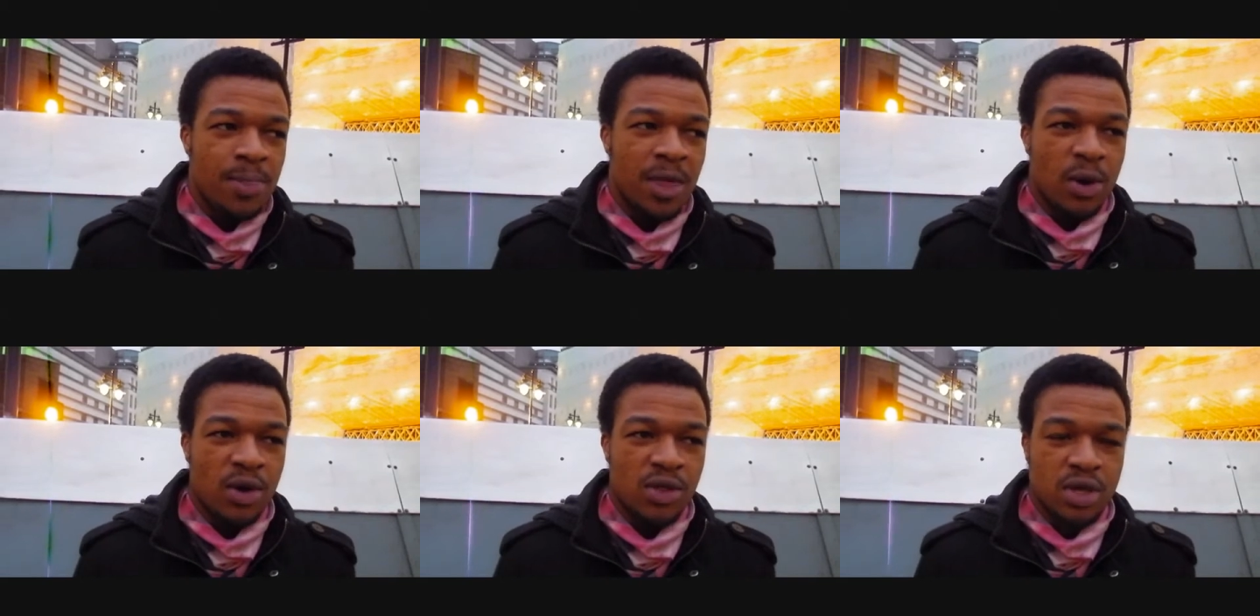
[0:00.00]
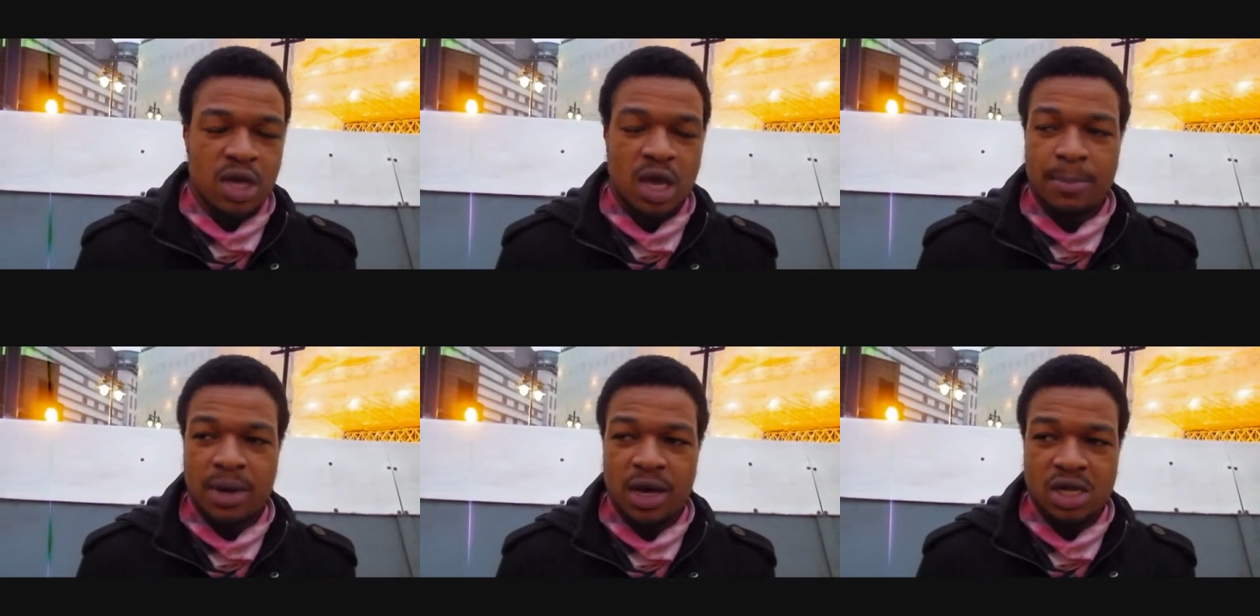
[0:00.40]
there was a
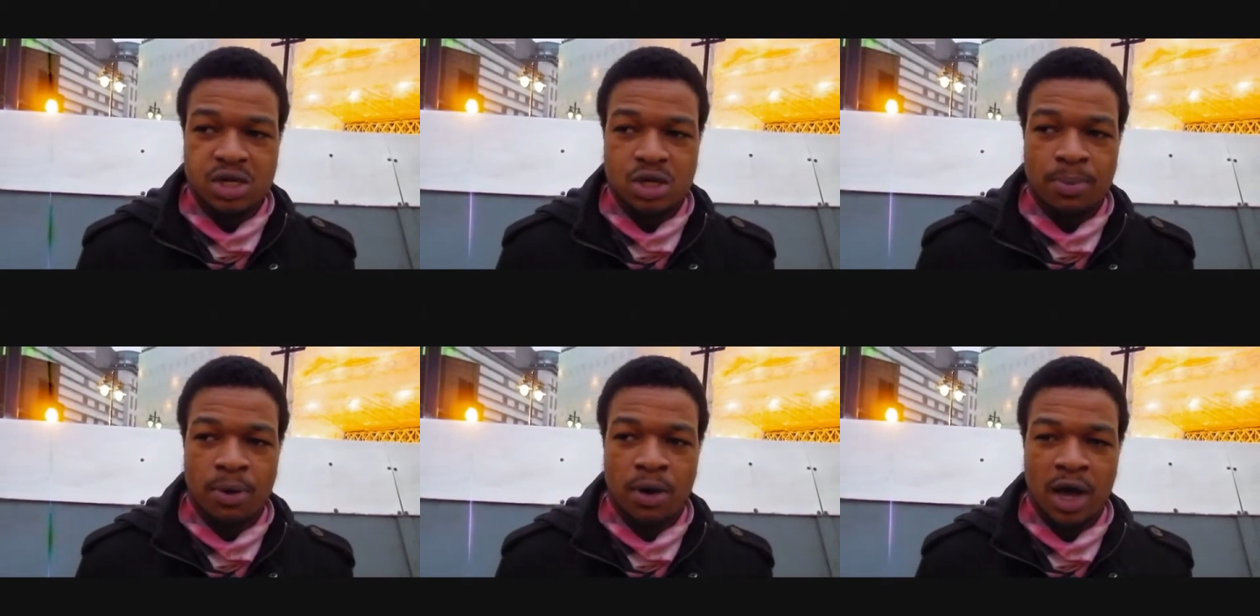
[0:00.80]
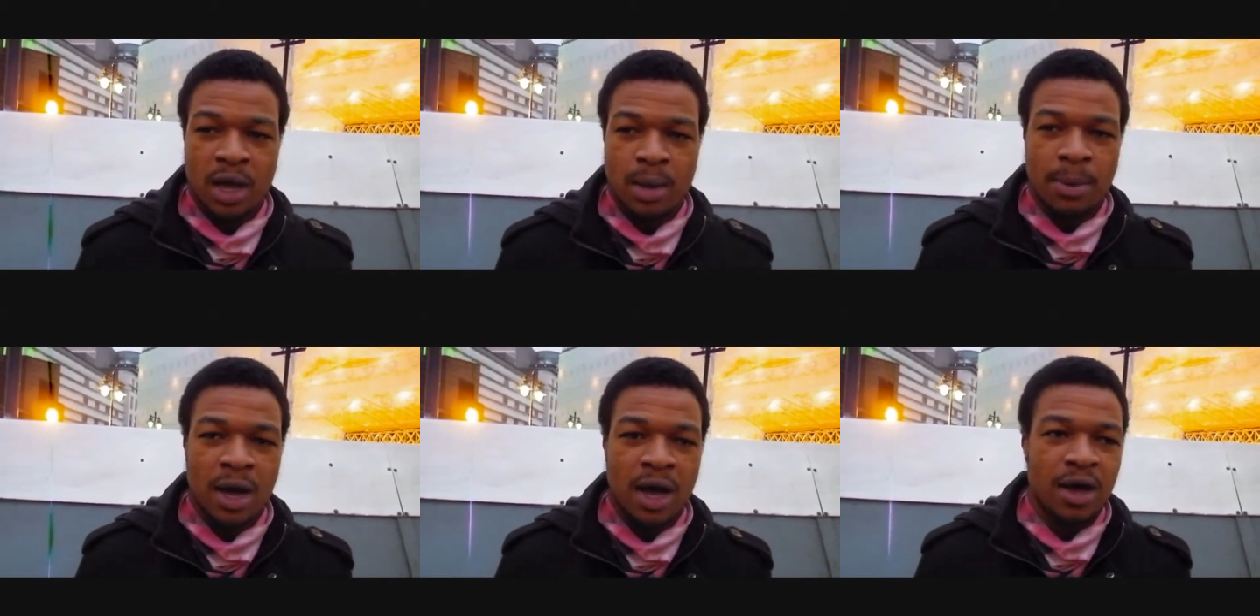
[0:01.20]
commercial
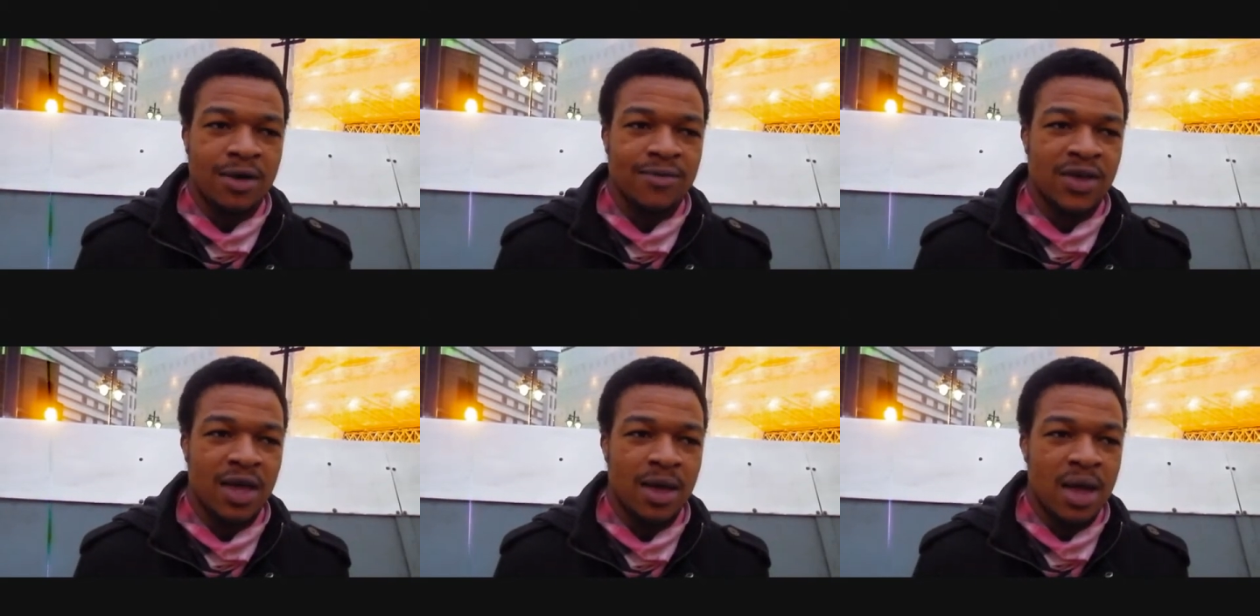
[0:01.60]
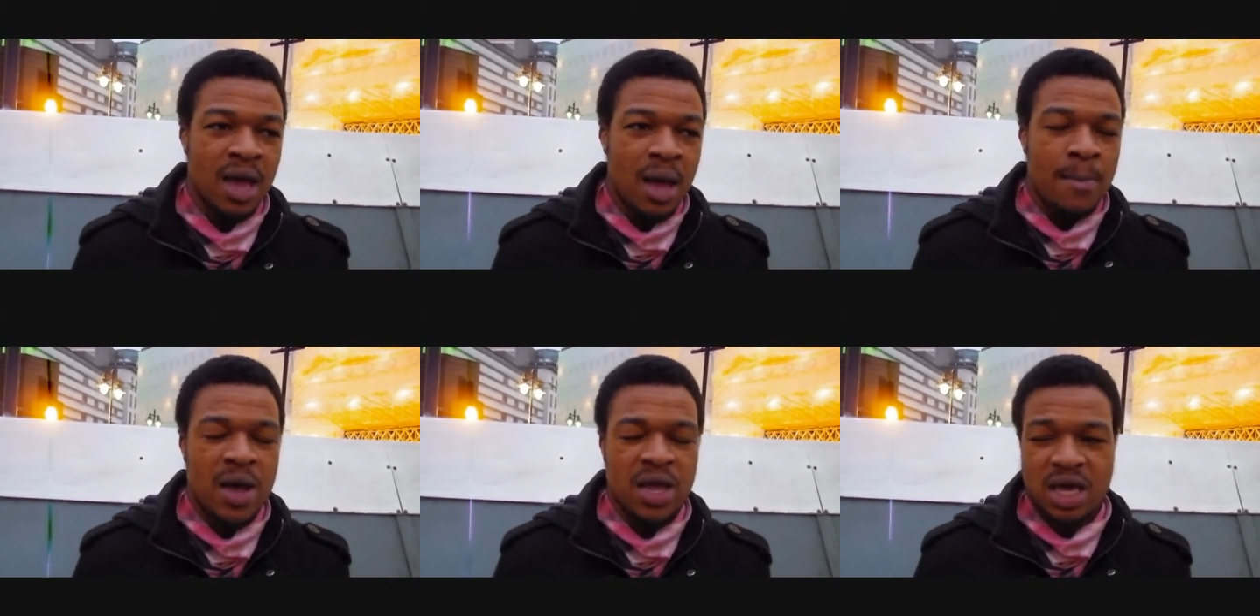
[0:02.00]
part of it,
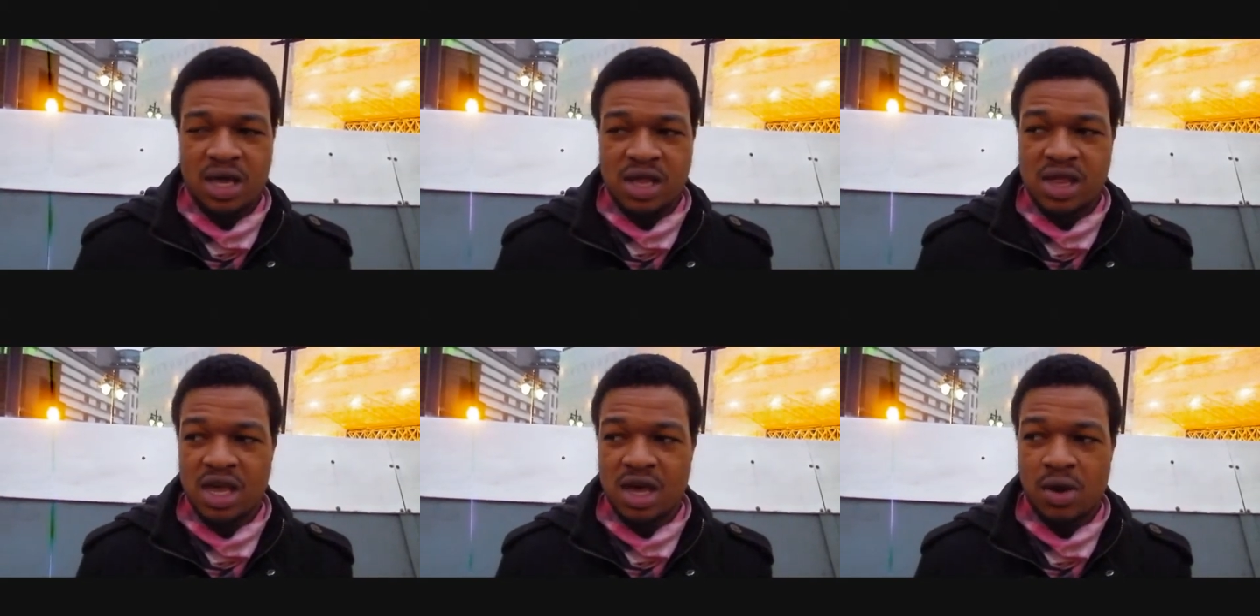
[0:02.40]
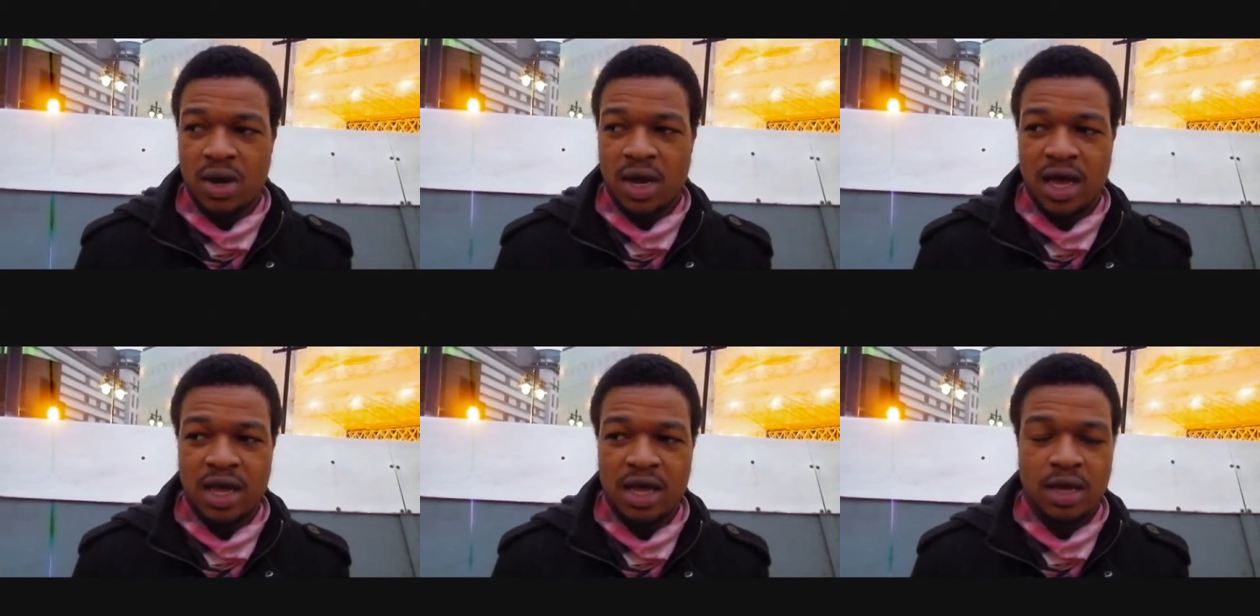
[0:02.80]
but there's still
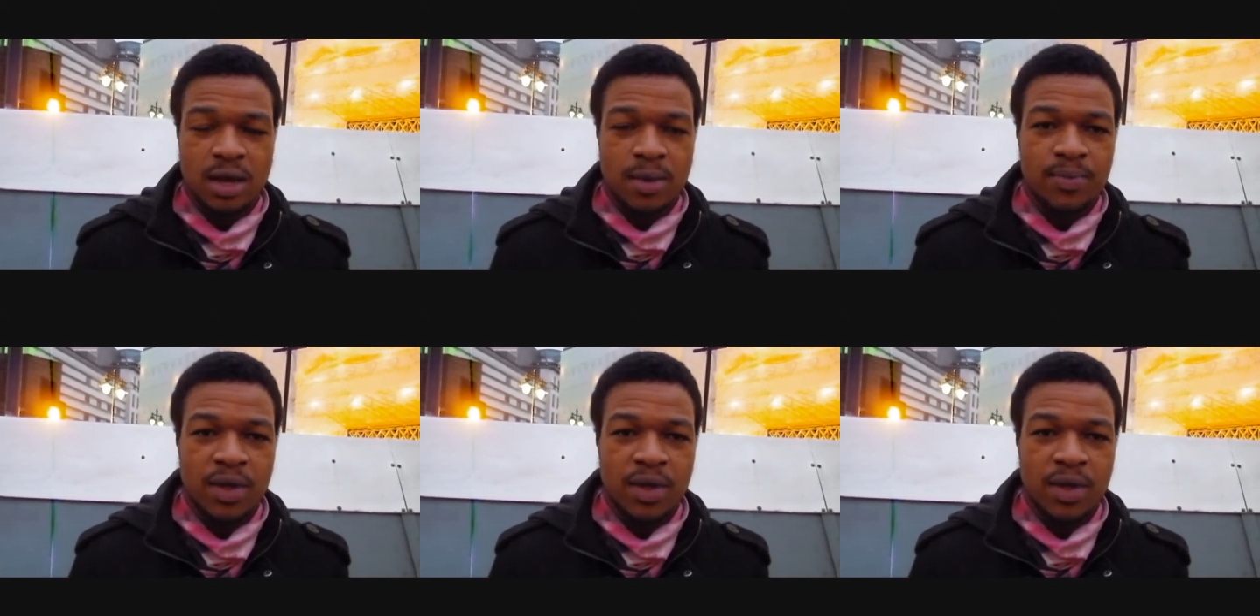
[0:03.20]
an